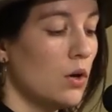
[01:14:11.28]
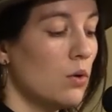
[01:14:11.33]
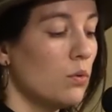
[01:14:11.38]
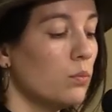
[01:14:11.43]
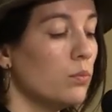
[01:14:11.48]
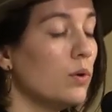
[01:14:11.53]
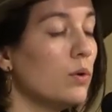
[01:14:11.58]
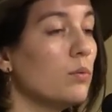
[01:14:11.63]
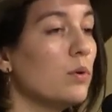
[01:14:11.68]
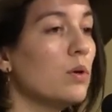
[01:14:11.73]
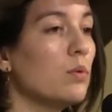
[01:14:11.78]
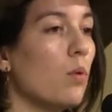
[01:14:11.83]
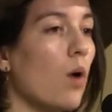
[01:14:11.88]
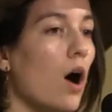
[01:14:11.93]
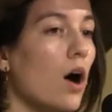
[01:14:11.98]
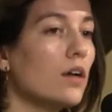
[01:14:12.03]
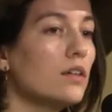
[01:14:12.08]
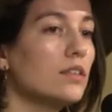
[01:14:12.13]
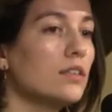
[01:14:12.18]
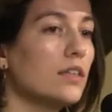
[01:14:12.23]
When we
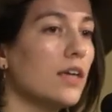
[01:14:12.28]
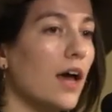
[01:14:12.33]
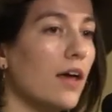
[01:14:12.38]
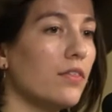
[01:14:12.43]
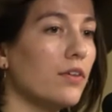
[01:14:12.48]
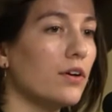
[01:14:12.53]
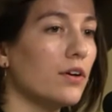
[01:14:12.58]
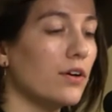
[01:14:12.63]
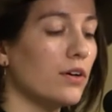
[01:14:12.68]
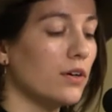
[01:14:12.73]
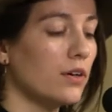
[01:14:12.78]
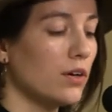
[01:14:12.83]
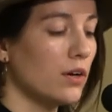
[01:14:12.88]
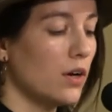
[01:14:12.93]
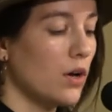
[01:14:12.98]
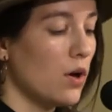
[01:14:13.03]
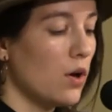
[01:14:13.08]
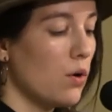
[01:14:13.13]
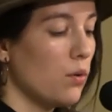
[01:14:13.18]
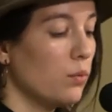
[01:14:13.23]
walk together,
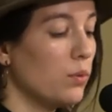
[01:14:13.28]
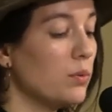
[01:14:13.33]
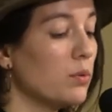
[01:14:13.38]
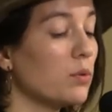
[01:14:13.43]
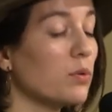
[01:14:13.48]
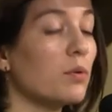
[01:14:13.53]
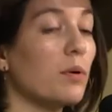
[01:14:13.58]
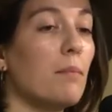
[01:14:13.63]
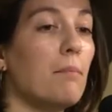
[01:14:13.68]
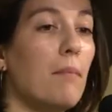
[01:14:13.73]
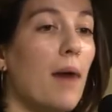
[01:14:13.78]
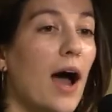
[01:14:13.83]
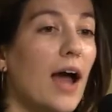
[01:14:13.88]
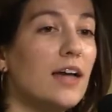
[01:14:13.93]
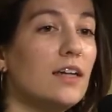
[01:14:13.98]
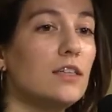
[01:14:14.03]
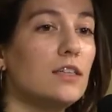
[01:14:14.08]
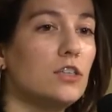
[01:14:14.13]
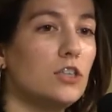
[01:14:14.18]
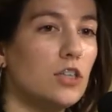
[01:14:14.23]
we will
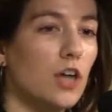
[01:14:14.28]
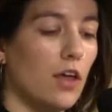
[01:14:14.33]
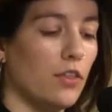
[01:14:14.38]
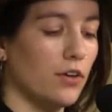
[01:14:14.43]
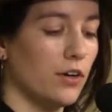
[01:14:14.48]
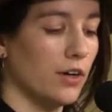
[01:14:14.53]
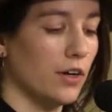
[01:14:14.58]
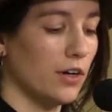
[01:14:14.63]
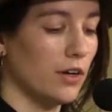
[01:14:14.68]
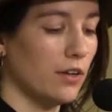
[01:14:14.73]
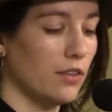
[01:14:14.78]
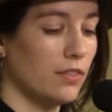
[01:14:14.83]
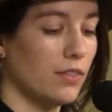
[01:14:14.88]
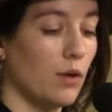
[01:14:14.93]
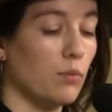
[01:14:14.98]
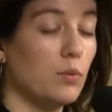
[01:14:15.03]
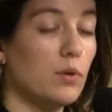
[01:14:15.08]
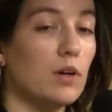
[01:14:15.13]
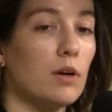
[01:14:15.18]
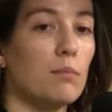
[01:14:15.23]
remind each other
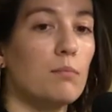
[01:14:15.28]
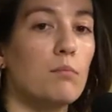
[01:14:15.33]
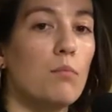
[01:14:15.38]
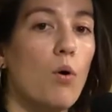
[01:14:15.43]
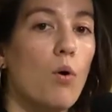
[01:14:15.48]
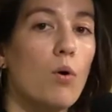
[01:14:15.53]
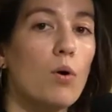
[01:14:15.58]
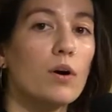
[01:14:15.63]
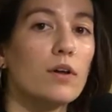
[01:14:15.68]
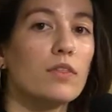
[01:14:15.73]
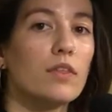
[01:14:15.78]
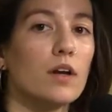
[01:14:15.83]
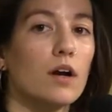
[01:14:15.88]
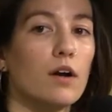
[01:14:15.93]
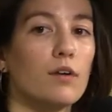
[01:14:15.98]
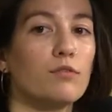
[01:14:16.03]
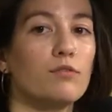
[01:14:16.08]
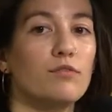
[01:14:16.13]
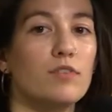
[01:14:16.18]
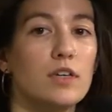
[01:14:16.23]
that we are more than
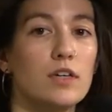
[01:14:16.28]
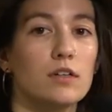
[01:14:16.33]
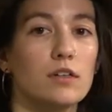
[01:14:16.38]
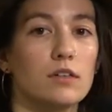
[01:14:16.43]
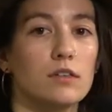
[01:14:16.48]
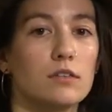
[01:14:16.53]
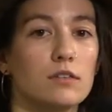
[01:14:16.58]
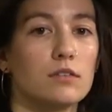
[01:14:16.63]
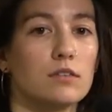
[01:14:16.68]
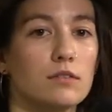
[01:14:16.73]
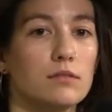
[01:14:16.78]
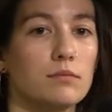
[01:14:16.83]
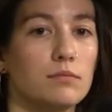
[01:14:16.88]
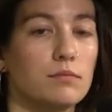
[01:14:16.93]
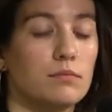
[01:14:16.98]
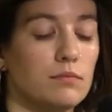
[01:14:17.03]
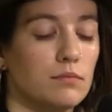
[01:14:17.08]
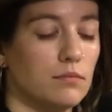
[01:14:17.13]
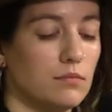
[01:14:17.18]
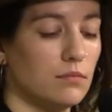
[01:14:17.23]
our fears.
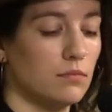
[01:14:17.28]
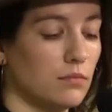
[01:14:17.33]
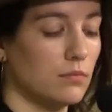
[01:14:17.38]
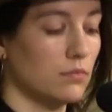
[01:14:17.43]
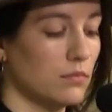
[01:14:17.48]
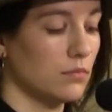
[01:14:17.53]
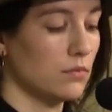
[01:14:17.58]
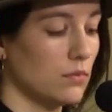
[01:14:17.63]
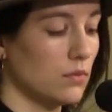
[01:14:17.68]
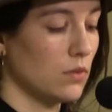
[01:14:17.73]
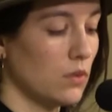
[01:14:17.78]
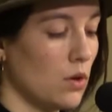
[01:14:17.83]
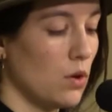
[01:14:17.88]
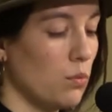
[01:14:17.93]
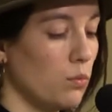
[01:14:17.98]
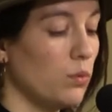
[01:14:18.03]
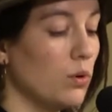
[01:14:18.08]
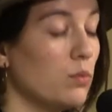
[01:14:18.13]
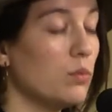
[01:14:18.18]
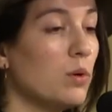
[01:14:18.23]

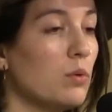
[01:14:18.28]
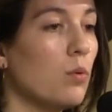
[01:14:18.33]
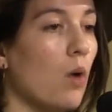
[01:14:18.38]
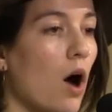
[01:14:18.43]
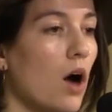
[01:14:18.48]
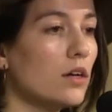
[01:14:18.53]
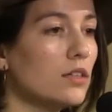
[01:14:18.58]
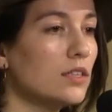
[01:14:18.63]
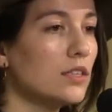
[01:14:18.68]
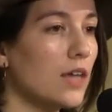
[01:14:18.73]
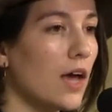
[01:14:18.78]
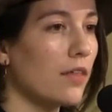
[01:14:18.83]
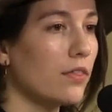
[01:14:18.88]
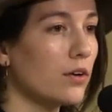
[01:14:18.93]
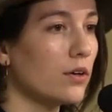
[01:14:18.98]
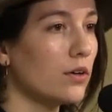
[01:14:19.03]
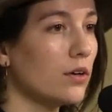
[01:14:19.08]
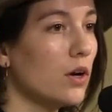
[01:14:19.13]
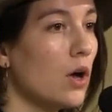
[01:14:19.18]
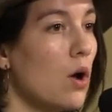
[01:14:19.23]
When we walk
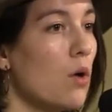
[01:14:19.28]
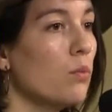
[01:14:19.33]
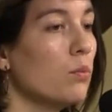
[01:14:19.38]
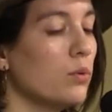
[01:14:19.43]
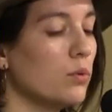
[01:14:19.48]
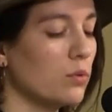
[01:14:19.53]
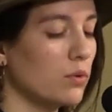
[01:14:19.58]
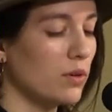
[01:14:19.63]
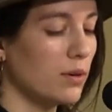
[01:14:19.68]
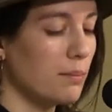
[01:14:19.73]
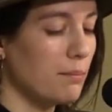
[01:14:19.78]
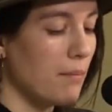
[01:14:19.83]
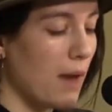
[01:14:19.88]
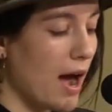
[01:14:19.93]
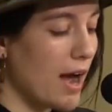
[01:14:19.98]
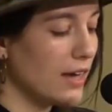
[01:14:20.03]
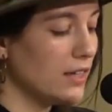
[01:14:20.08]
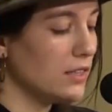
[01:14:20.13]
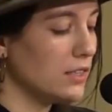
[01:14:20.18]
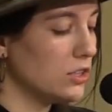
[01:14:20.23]
together, we will
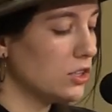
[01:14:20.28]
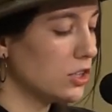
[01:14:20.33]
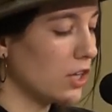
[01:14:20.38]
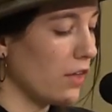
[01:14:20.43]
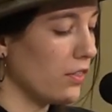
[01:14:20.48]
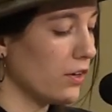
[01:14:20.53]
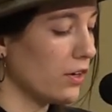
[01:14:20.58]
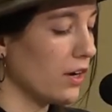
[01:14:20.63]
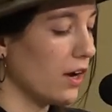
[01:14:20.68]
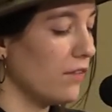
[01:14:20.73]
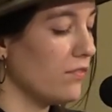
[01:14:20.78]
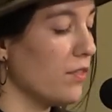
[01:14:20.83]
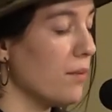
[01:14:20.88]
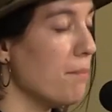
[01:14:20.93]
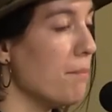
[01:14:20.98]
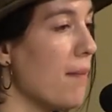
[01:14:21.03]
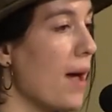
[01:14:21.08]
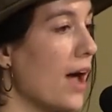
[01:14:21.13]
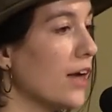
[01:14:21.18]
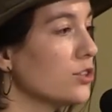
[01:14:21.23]
remind each other of the
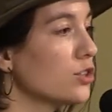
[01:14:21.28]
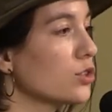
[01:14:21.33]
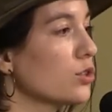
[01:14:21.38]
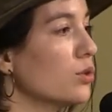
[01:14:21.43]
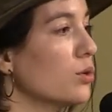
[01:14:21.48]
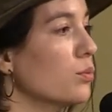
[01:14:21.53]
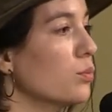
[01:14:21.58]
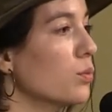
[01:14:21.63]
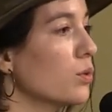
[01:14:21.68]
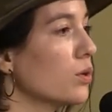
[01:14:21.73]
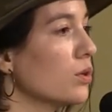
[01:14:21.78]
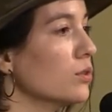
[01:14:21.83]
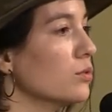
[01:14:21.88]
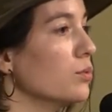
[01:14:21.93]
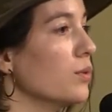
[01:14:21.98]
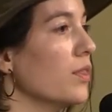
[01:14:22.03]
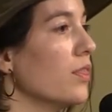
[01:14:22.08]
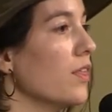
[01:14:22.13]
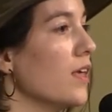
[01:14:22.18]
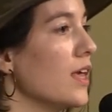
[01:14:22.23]
magical
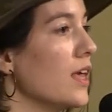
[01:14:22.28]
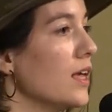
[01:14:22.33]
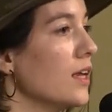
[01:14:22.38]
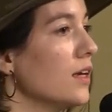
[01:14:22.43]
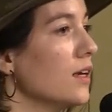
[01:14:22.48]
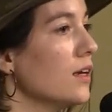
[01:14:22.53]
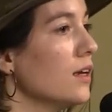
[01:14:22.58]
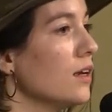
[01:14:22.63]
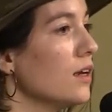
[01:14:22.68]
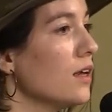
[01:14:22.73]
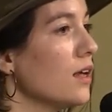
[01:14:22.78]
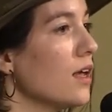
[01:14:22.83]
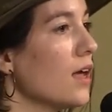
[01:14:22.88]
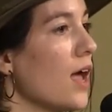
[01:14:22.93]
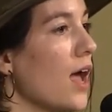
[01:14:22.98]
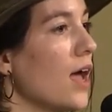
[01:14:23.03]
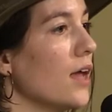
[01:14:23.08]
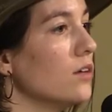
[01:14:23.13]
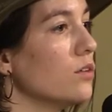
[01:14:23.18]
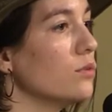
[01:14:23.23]
world within
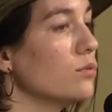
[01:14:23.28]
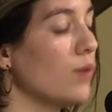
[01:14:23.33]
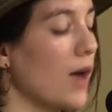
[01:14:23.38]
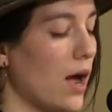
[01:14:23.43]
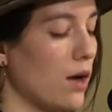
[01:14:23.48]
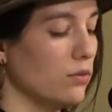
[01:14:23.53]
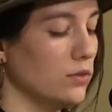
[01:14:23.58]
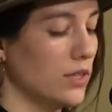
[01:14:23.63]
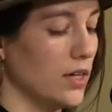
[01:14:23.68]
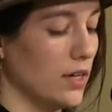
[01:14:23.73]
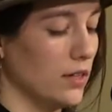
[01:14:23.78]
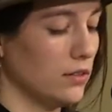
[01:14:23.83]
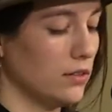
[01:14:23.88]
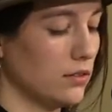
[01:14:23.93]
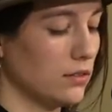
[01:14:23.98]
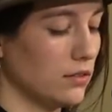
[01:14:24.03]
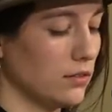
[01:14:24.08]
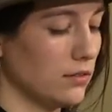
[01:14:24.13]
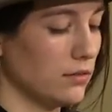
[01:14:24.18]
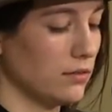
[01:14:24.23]
and around
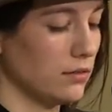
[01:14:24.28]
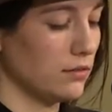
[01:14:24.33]
us.